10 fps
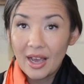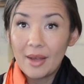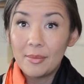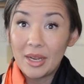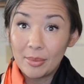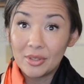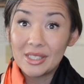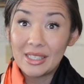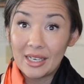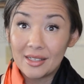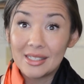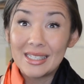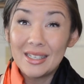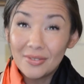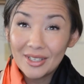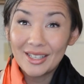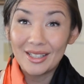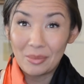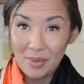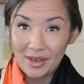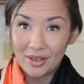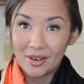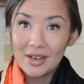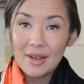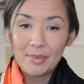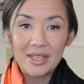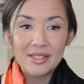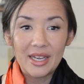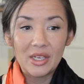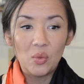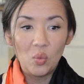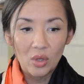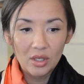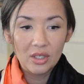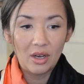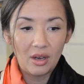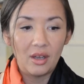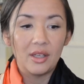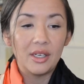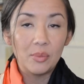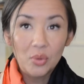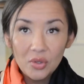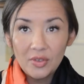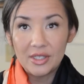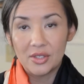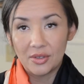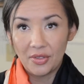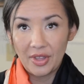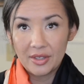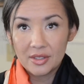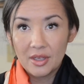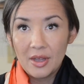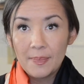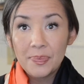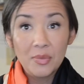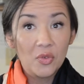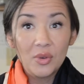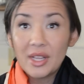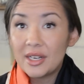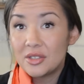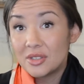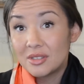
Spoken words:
I'm able to get significantly better because I can work on improving certain things. Before that, I